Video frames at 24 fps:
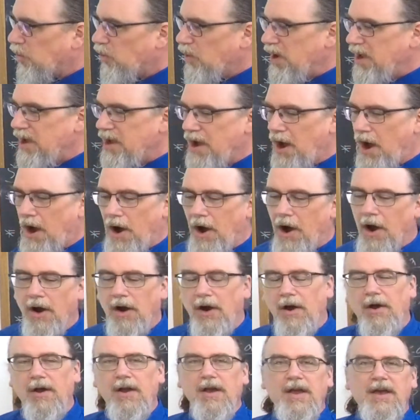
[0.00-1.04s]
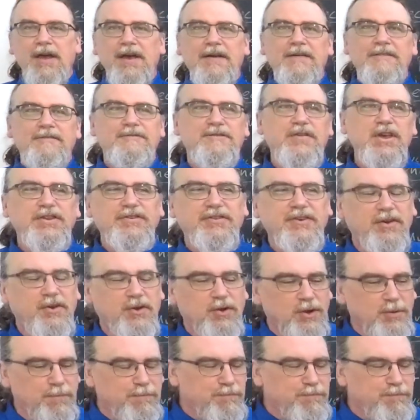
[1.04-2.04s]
We are physical